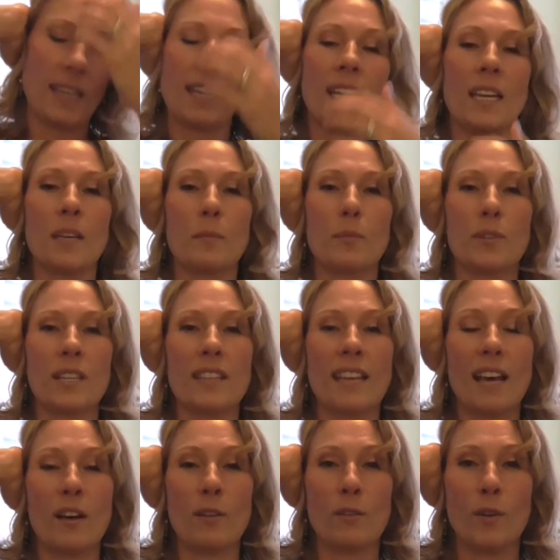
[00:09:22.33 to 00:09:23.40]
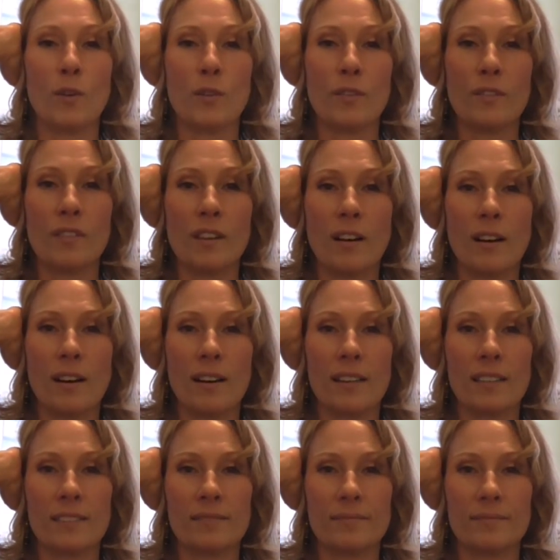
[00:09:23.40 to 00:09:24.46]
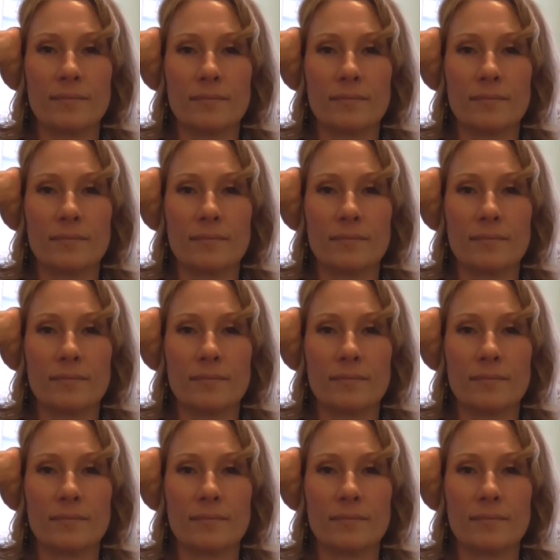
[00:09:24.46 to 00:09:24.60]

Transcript: And breathe out over the heart,